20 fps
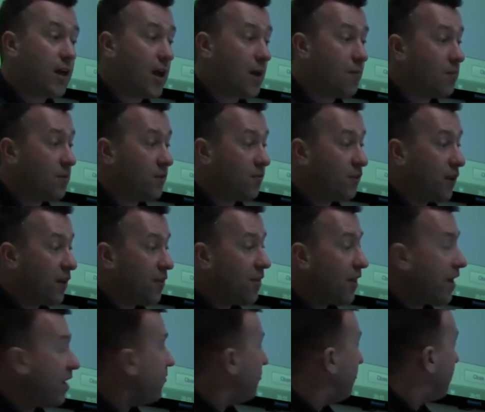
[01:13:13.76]
And we've done
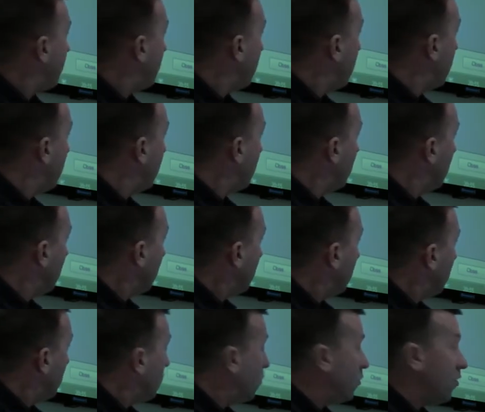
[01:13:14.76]
that for
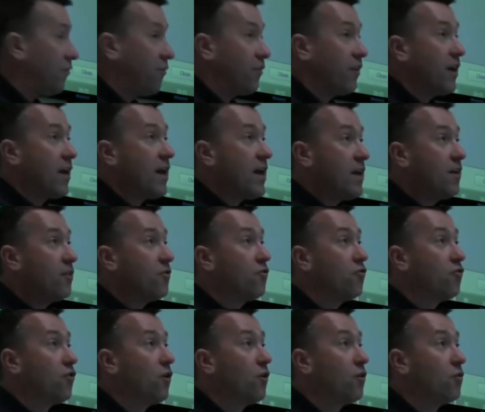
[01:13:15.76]
all of the key
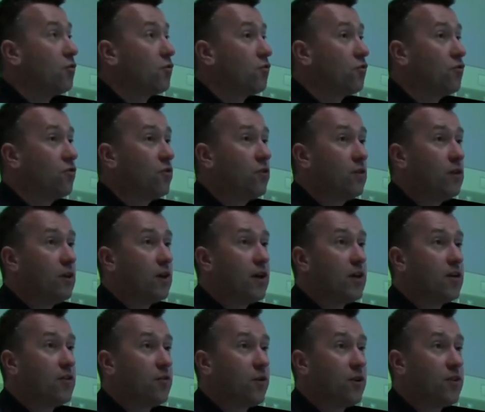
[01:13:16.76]
controls
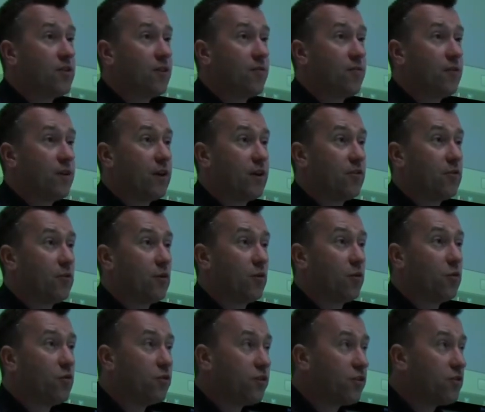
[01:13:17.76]
in twenty-seven thousand one.
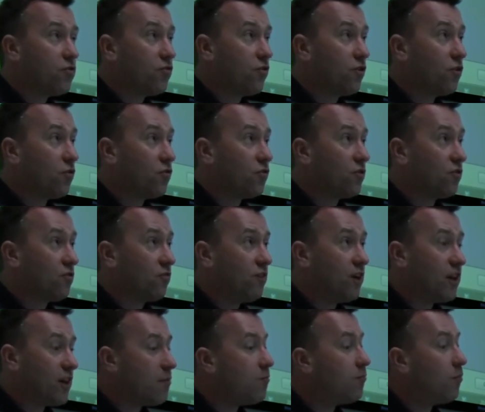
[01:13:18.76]
All the controls that are
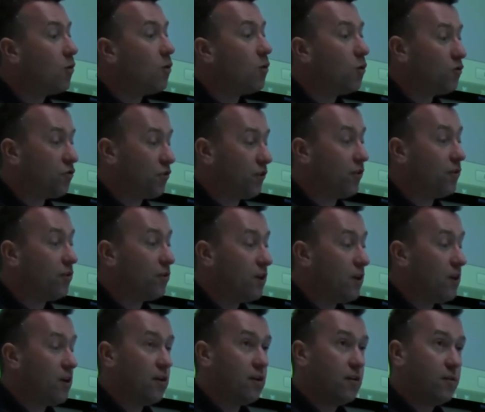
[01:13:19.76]
really important
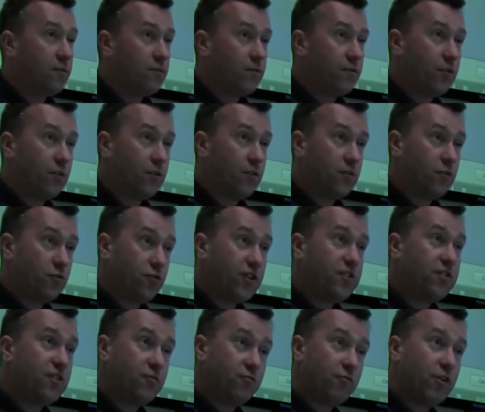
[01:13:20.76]
for
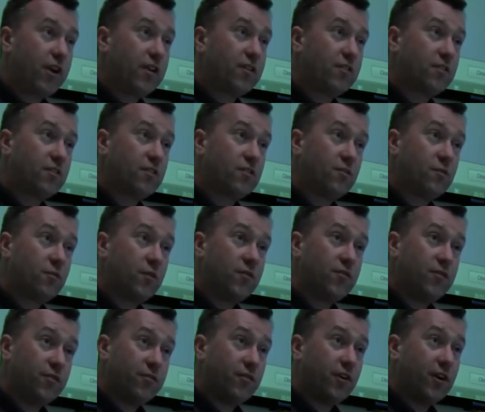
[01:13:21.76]
treating risks,
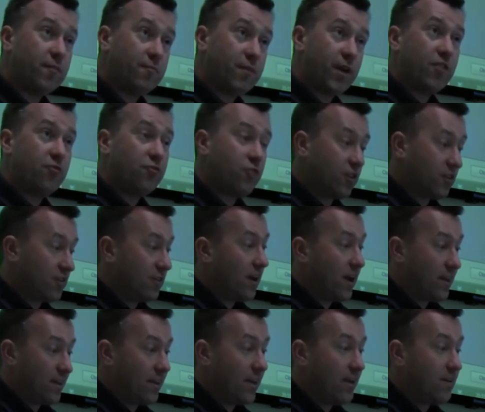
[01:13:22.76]
we've defined metrics
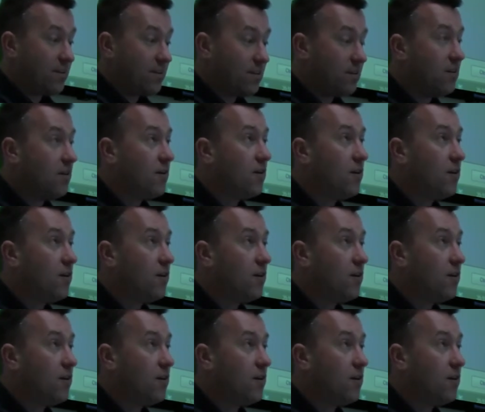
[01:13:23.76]
like this,